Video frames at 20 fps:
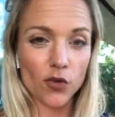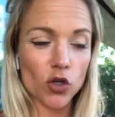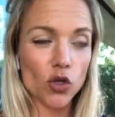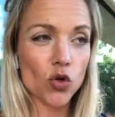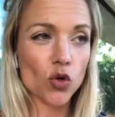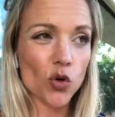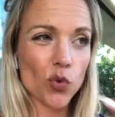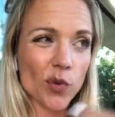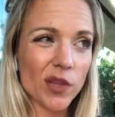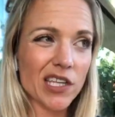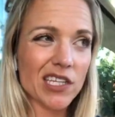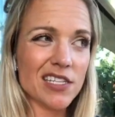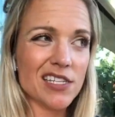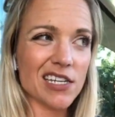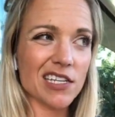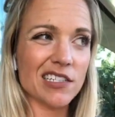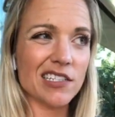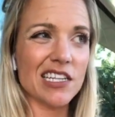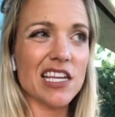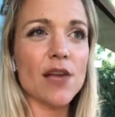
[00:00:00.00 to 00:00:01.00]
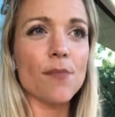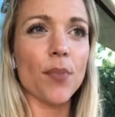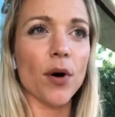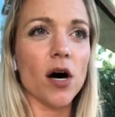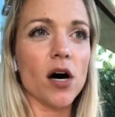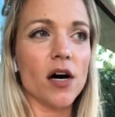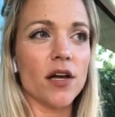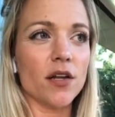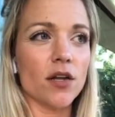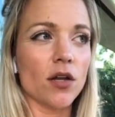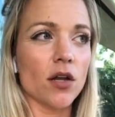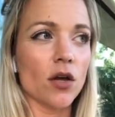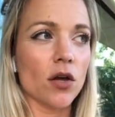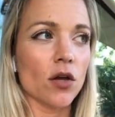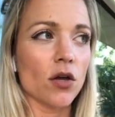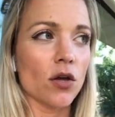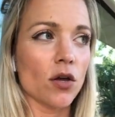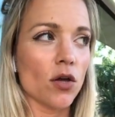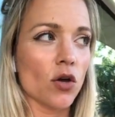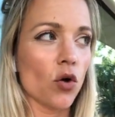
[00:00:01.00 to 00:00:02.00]
for you to really dig deep on
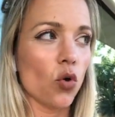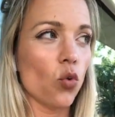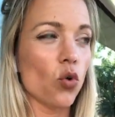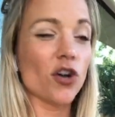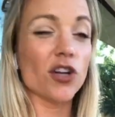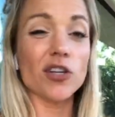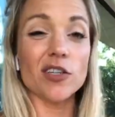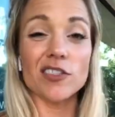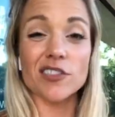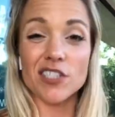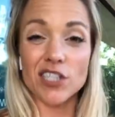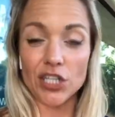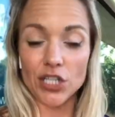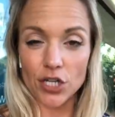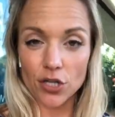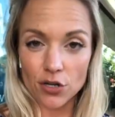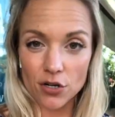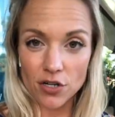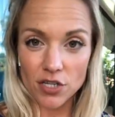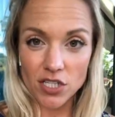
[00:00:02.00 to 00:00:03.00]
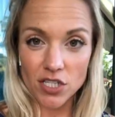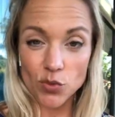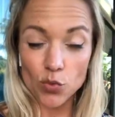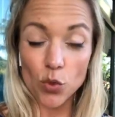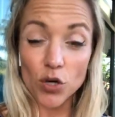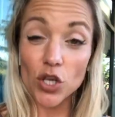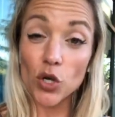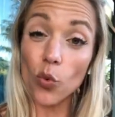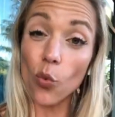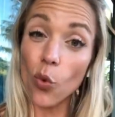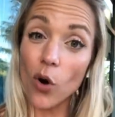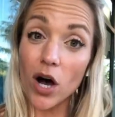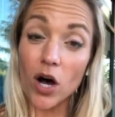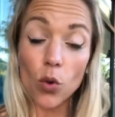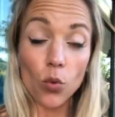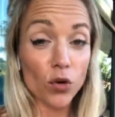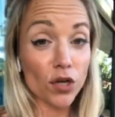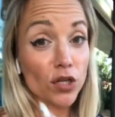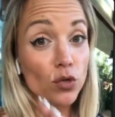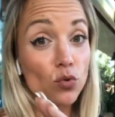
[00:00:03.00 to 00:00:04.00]
what are your insecurities, what do you
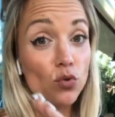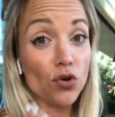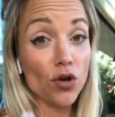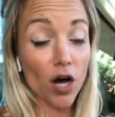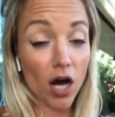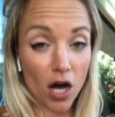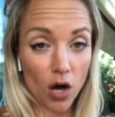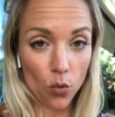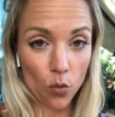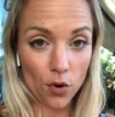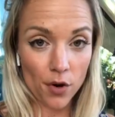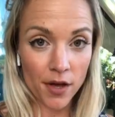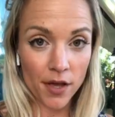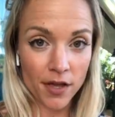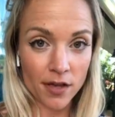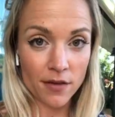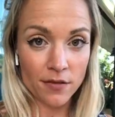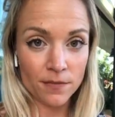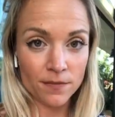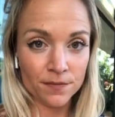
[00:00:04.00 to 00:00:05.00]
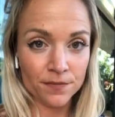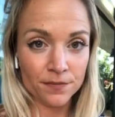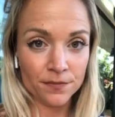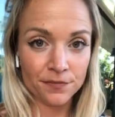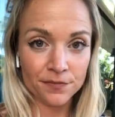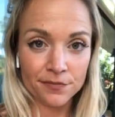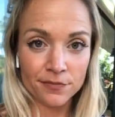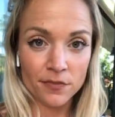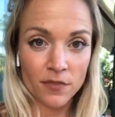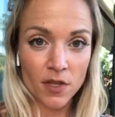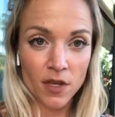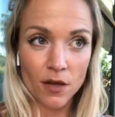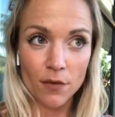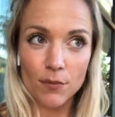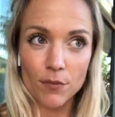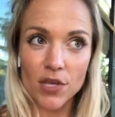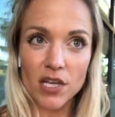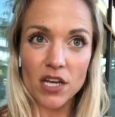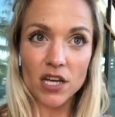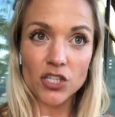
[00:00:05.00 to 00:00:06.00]
want, what do you not want.
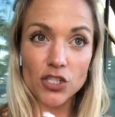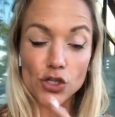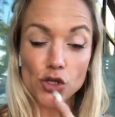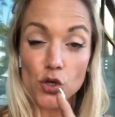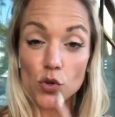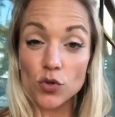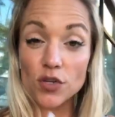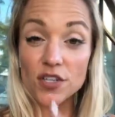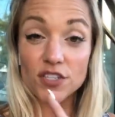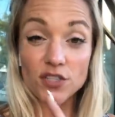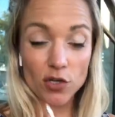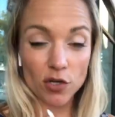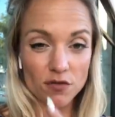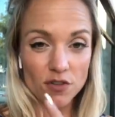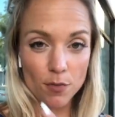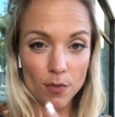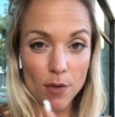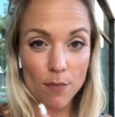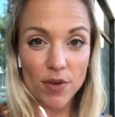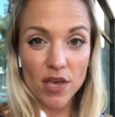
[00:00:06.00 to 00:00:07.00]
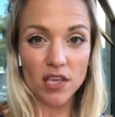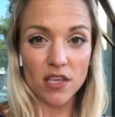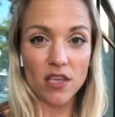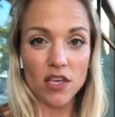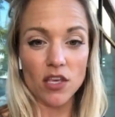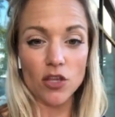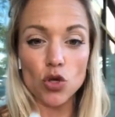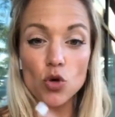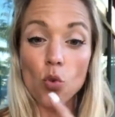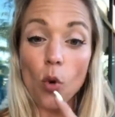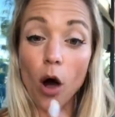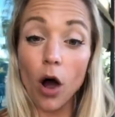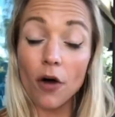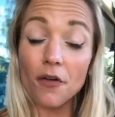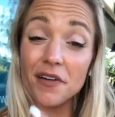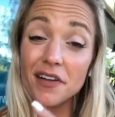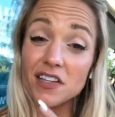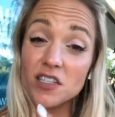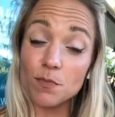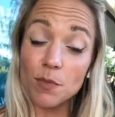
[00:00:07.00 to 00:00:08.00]
Because you deserve to be picky. You are
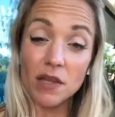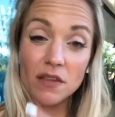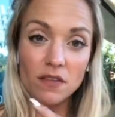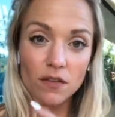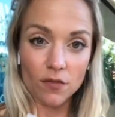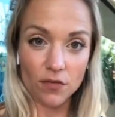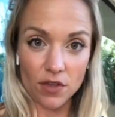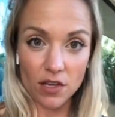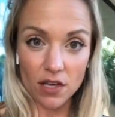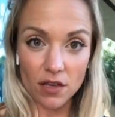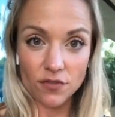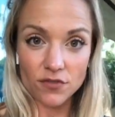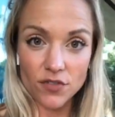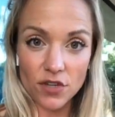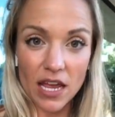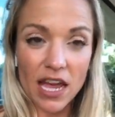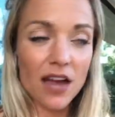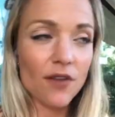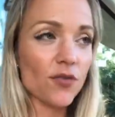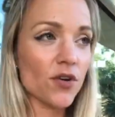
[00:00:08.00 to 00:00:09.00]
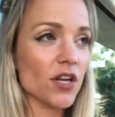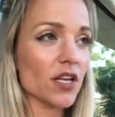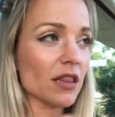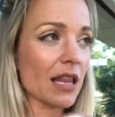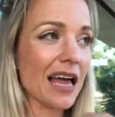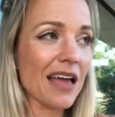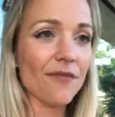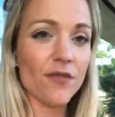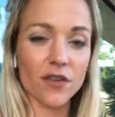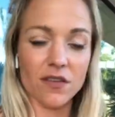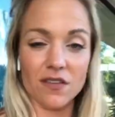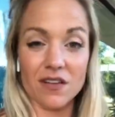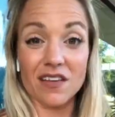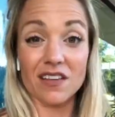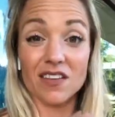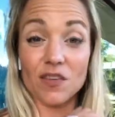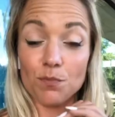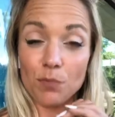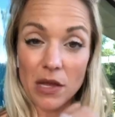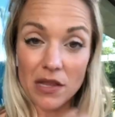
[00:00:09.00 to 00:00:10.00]
an expensive gift. Every life is an
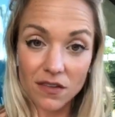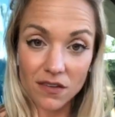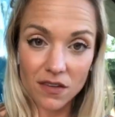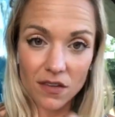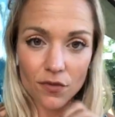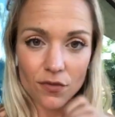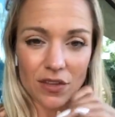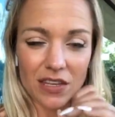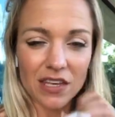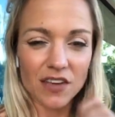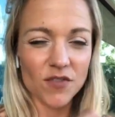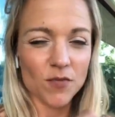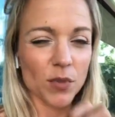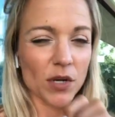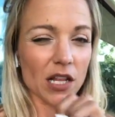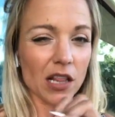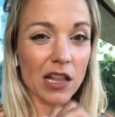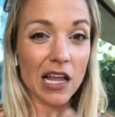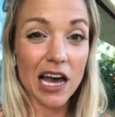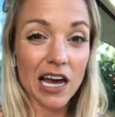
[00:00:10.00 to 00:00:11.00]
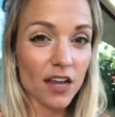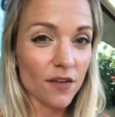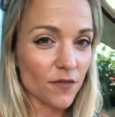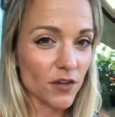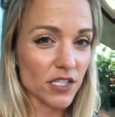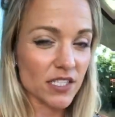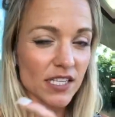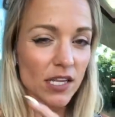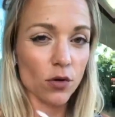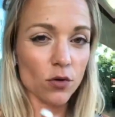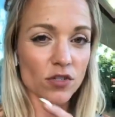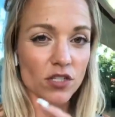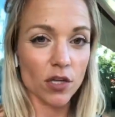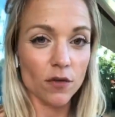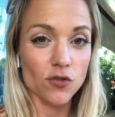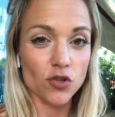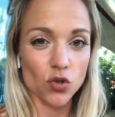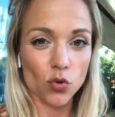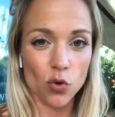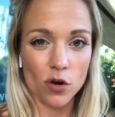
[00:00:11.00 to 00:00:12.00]
expensive gift, but a lot of us sell
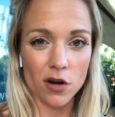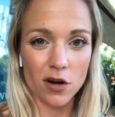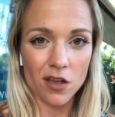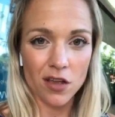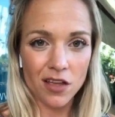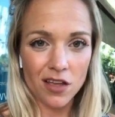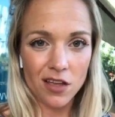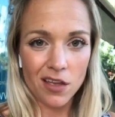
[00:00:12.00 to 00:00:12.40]
ourselves short.